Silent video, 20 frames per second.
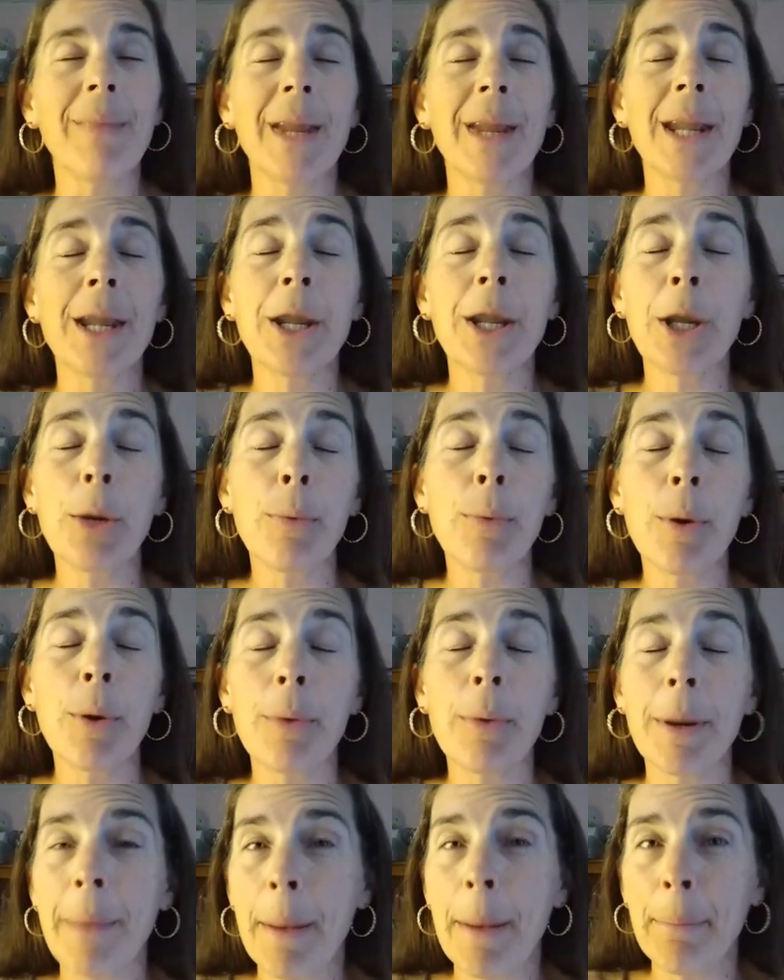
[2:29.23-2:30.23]
you will
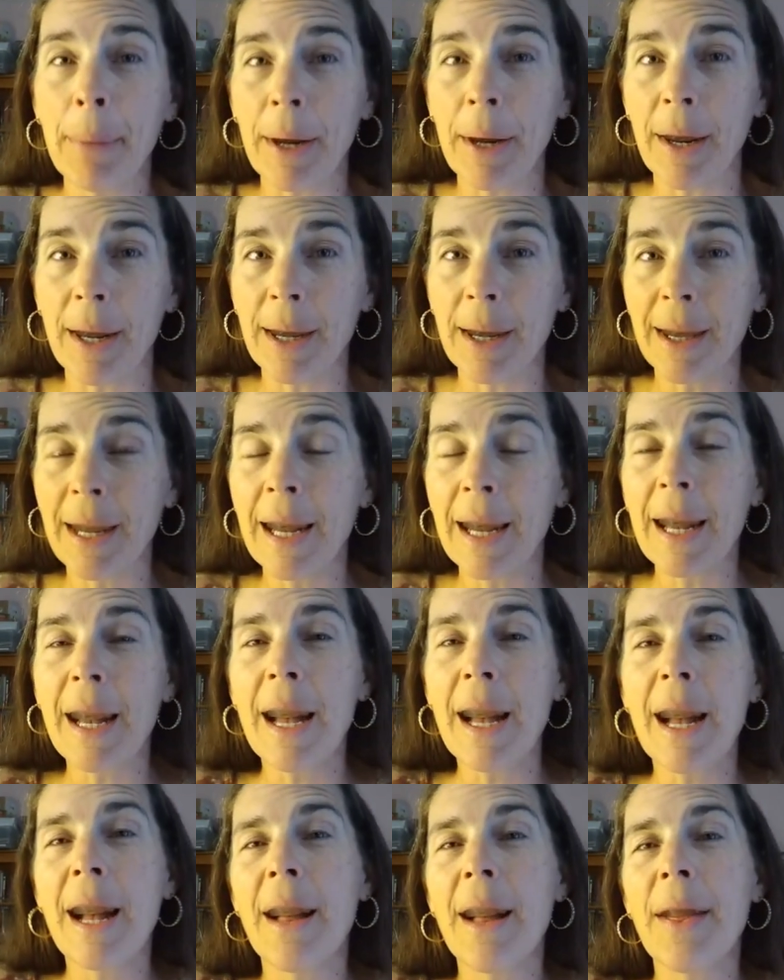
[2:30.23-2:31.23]
remember
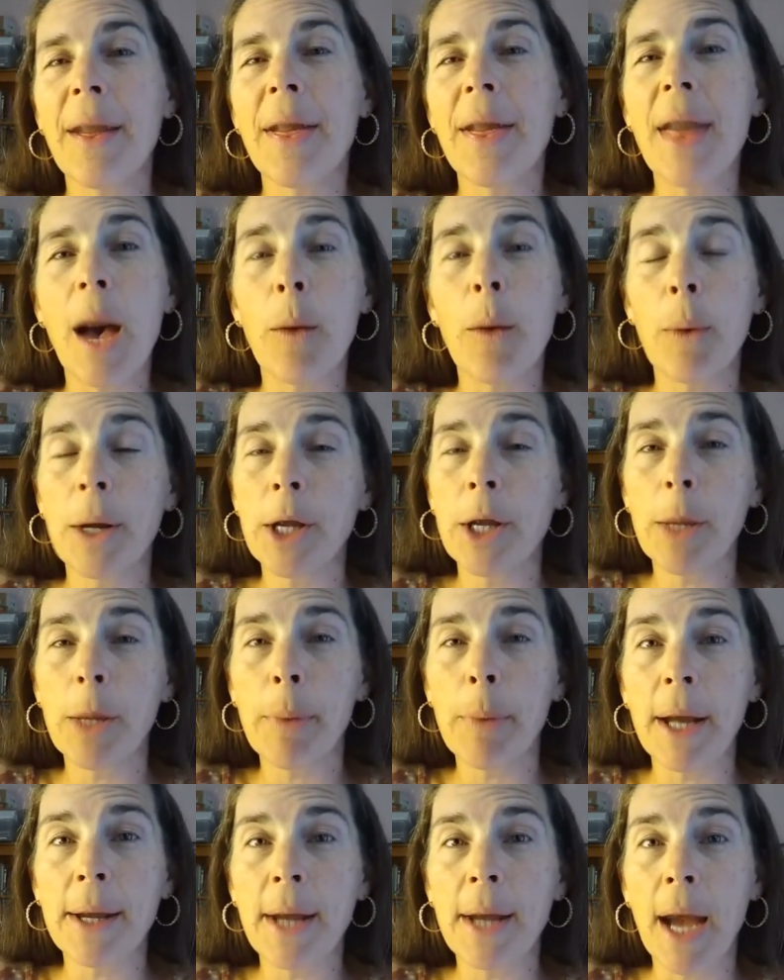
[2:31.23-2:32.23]
that once
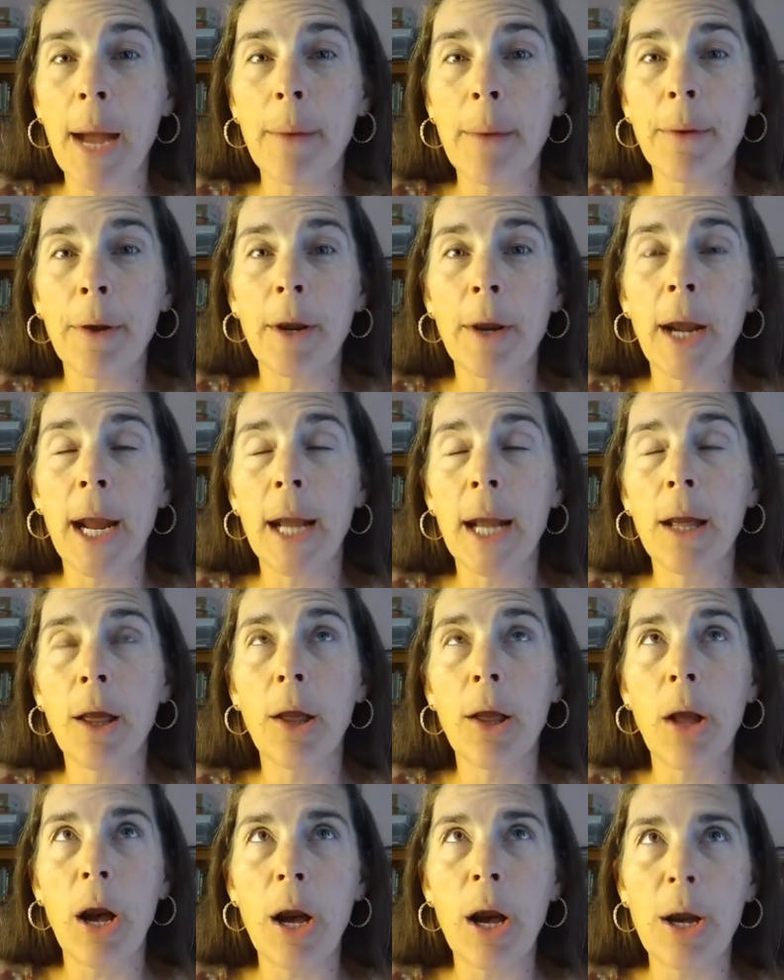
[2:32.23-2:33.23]
upon a time, for a
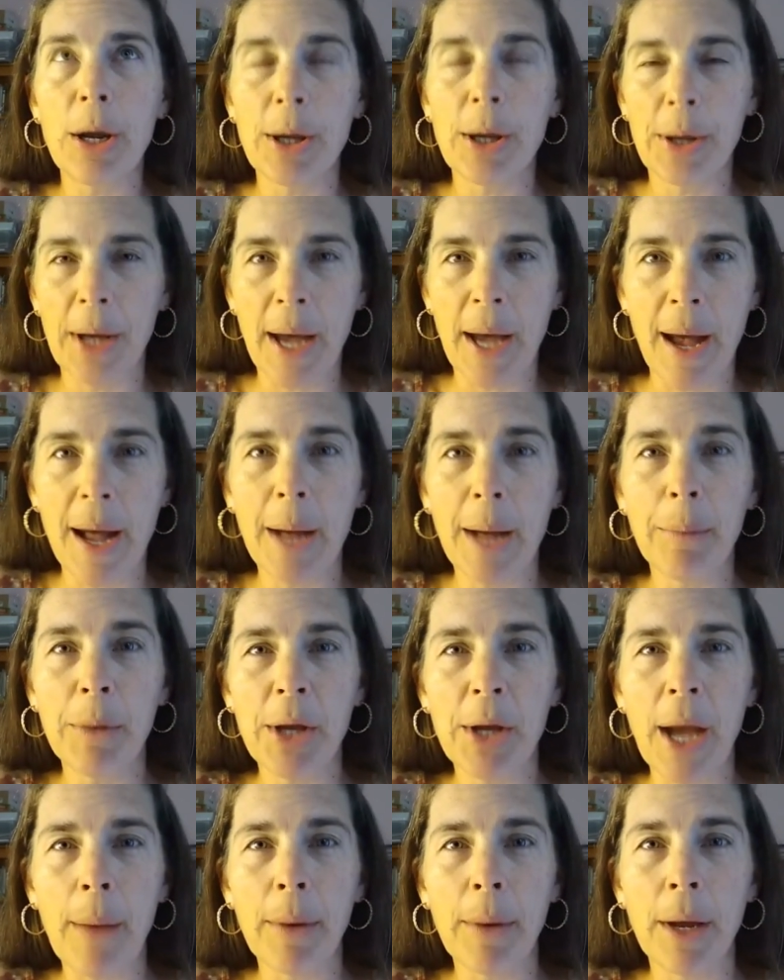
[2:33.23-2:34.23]
long time,
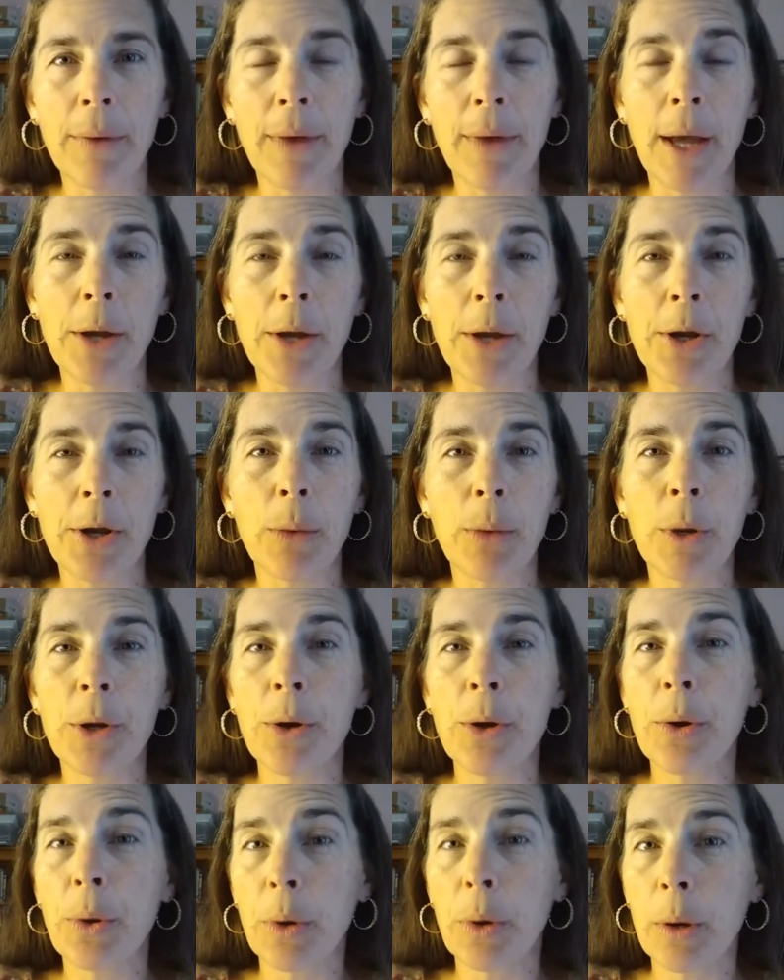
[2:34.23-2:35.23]
CHAP convention was
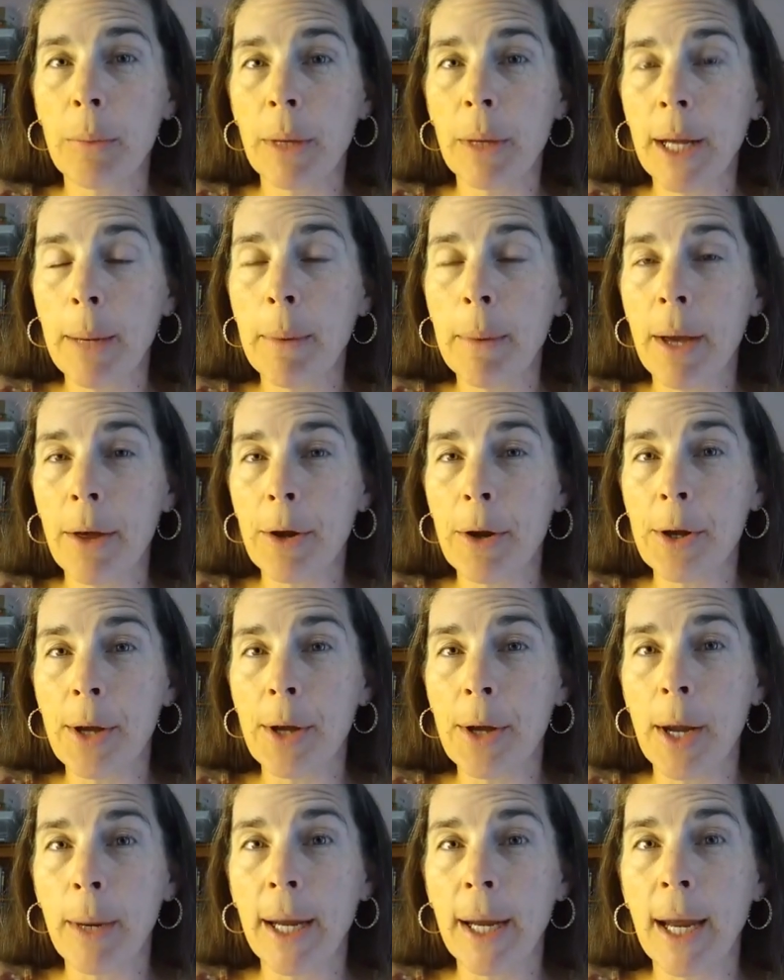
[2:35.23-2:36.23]
normally Mother's
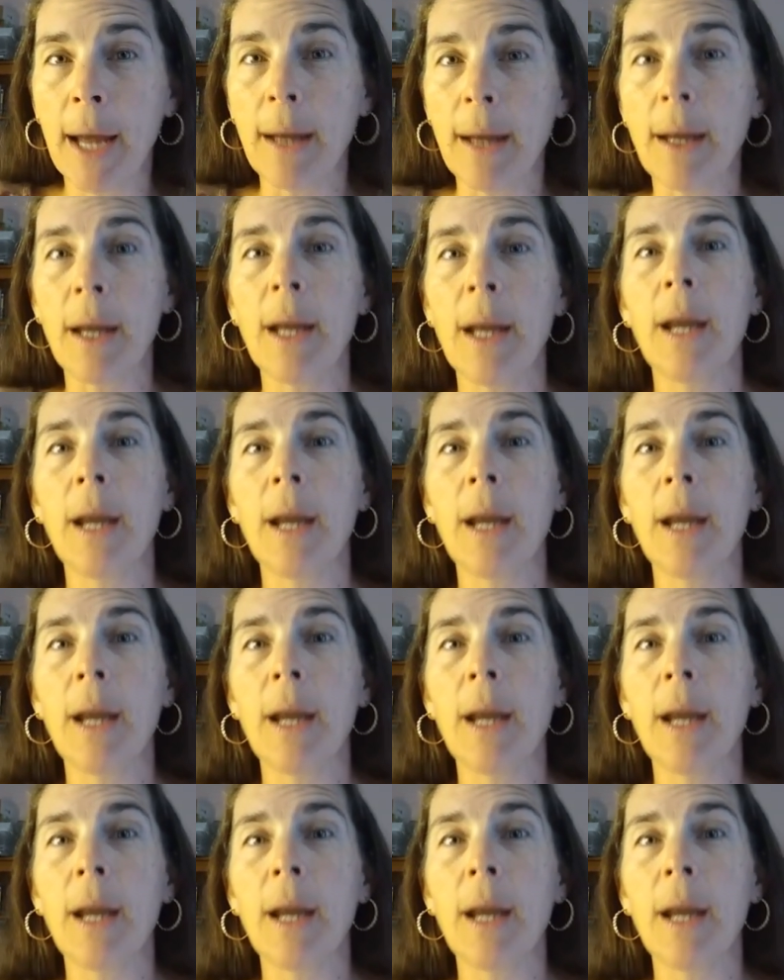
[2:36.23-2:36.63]
Day weekend.